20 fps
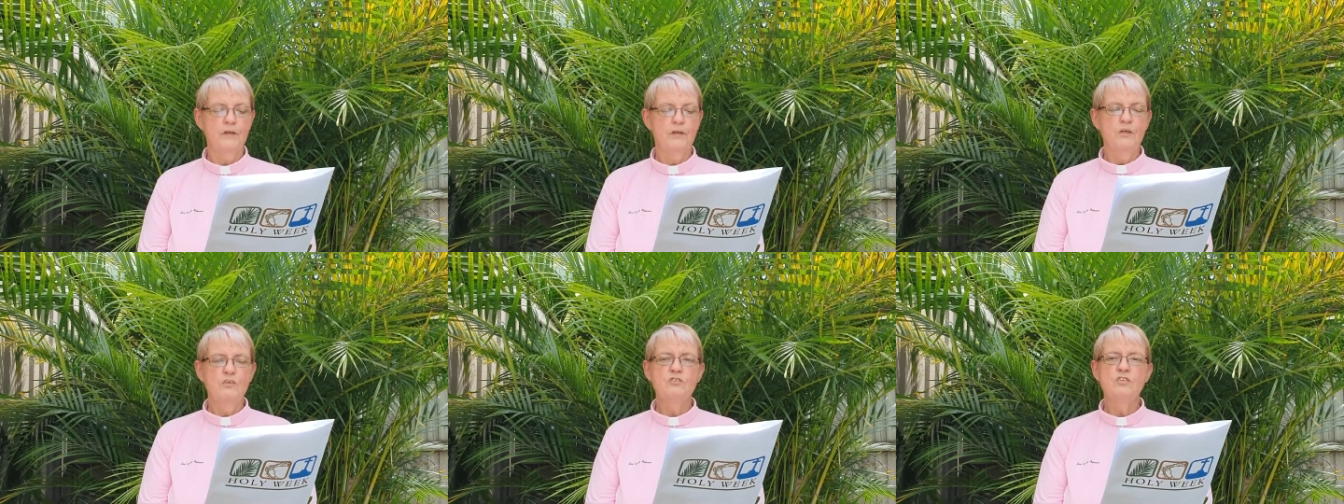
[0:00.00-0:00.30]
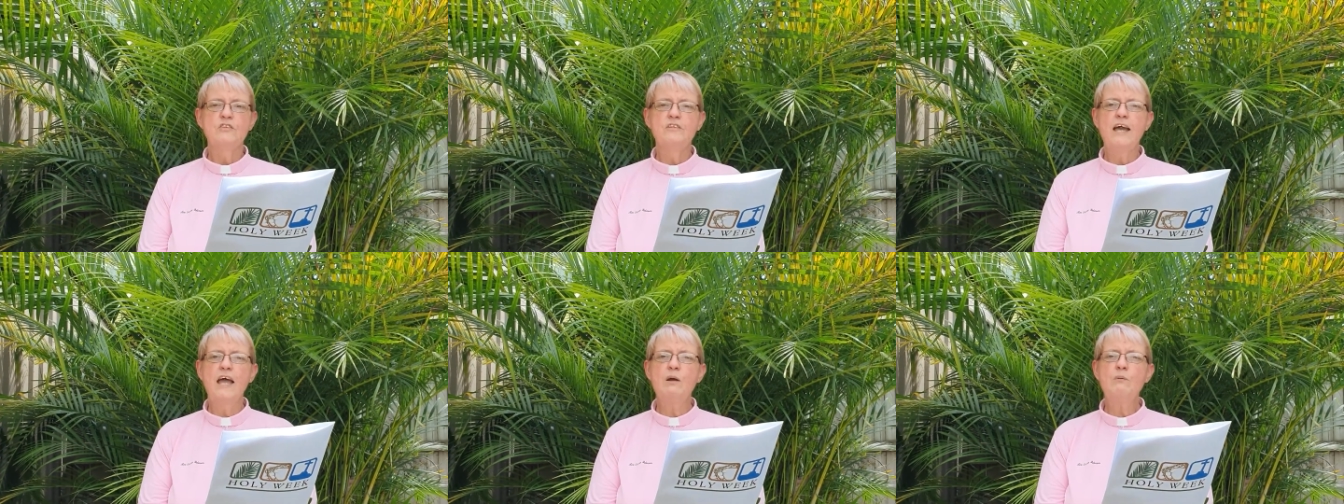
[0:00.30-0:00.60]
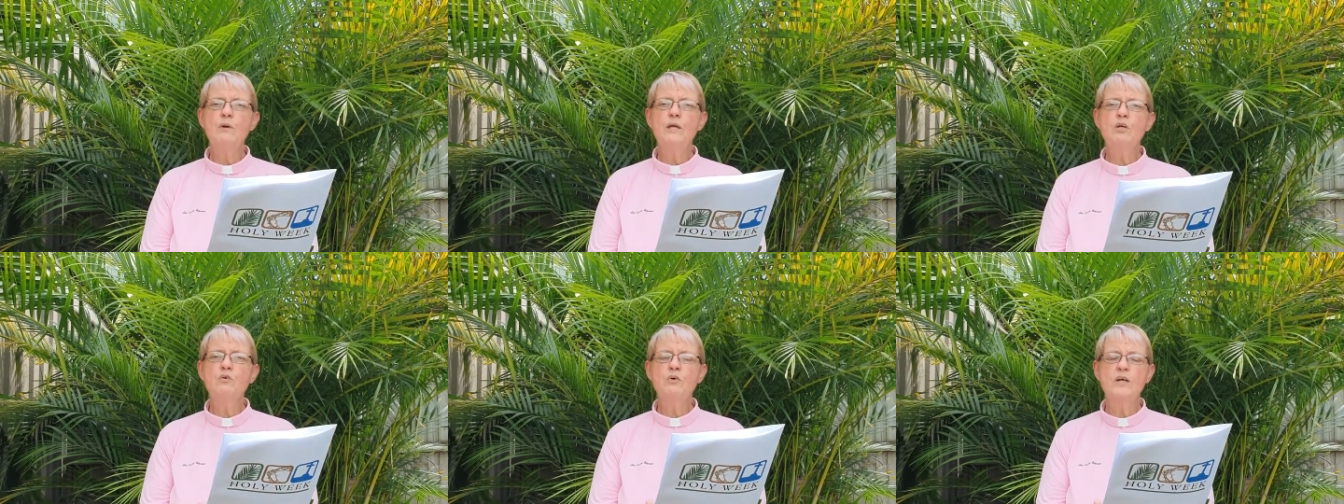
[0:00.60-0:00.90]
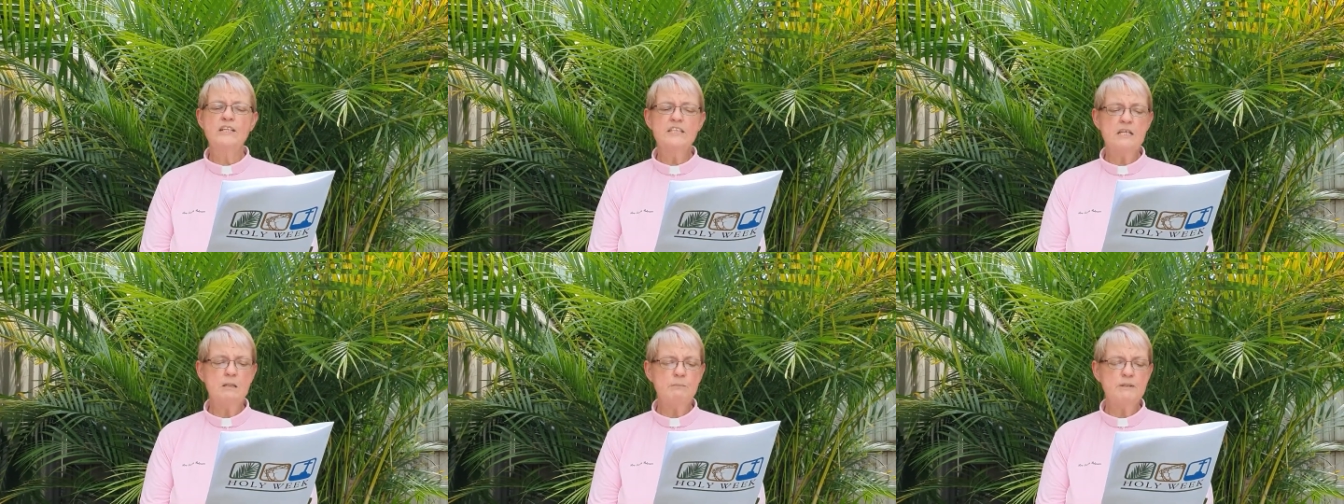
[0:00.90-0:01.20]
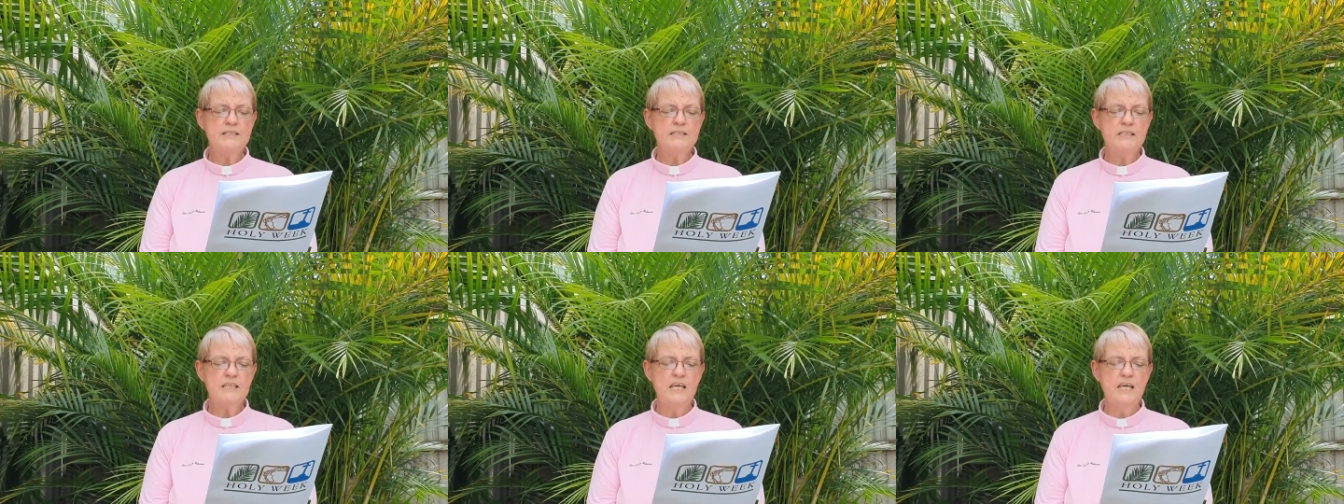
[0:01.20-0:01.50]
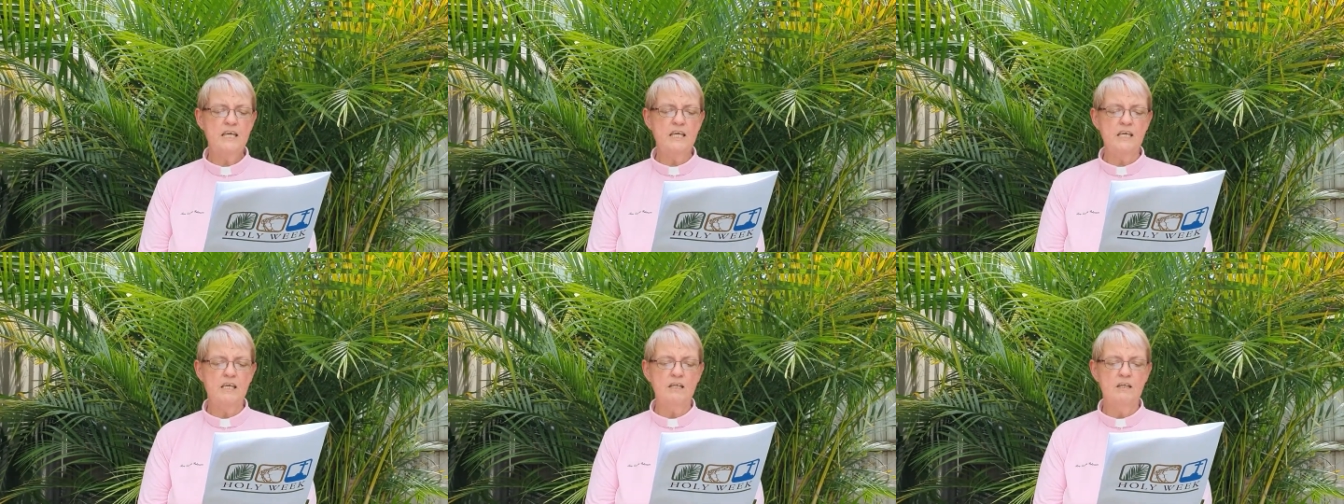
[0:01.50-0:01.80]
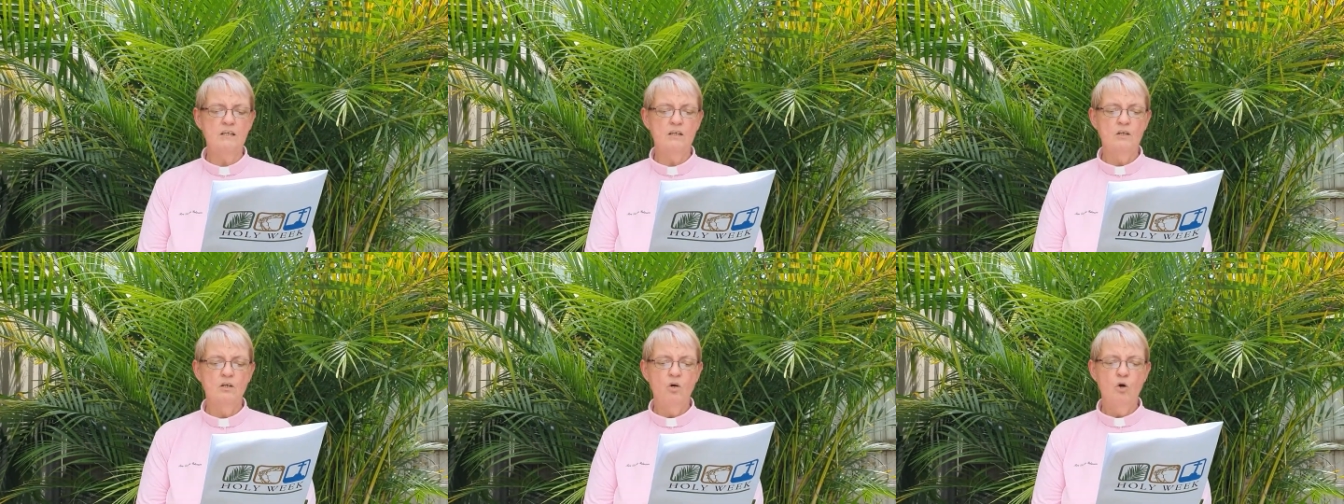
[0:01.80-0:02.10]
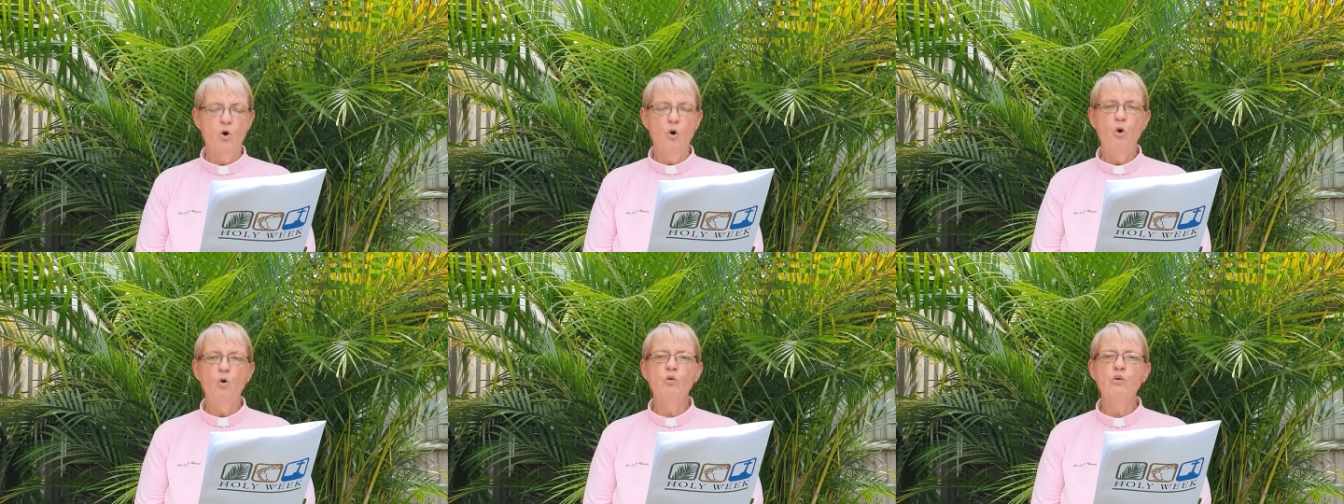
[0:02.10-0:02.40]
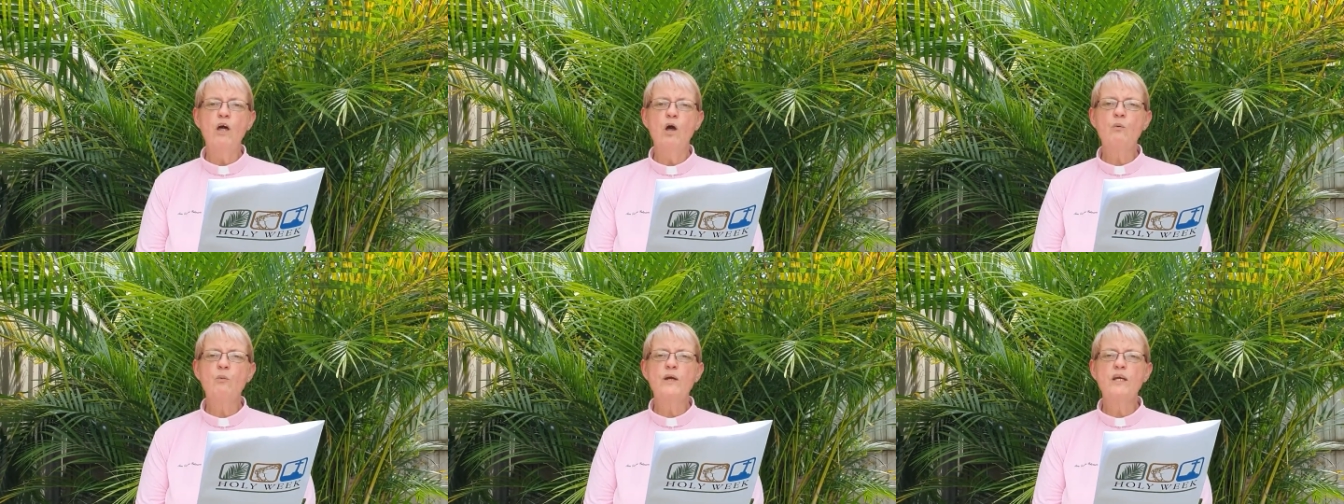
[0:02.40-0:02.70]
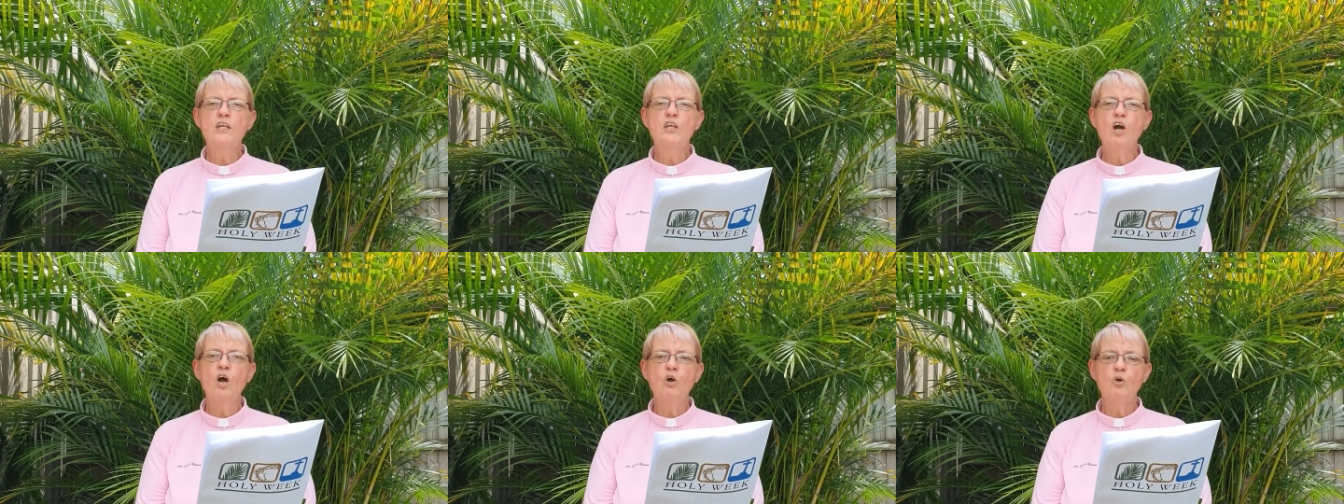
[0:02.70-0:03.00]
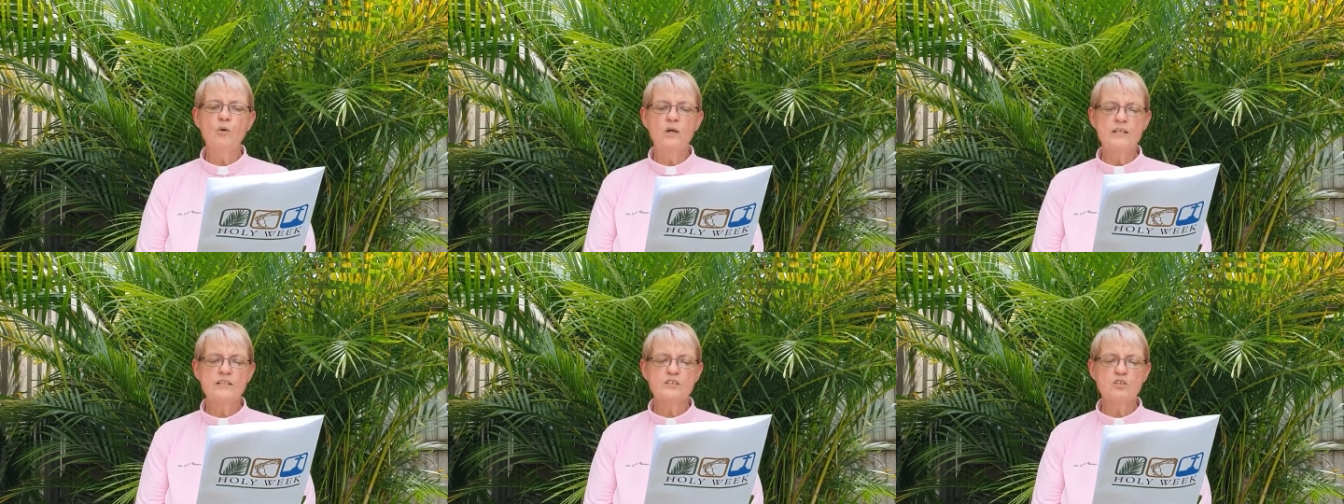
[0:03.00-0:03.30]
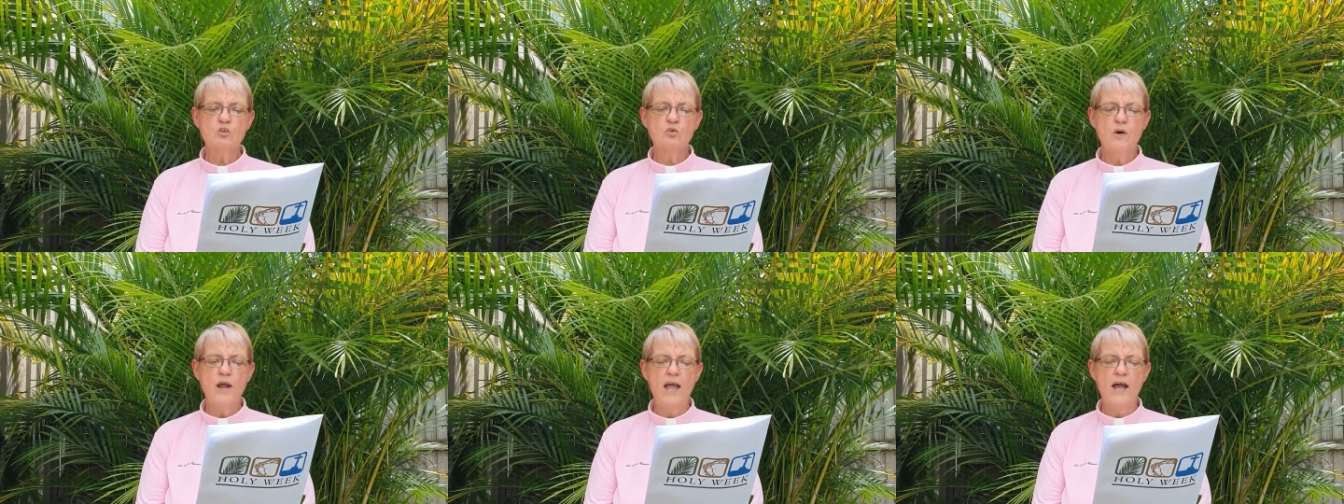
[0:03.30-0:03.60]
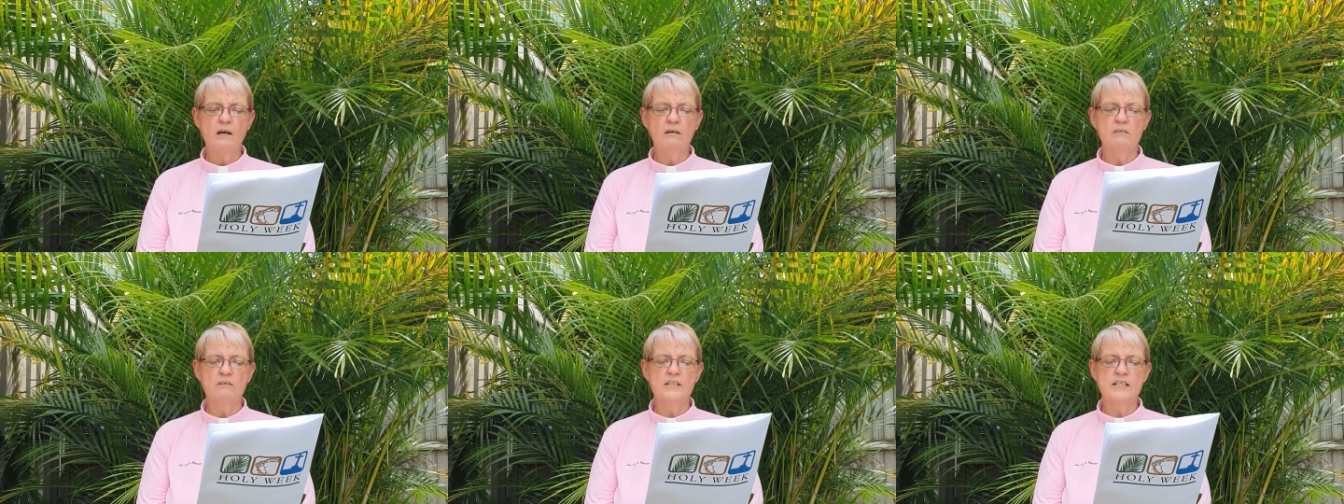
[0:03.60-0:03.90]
Today we greet him as King, although we know his crown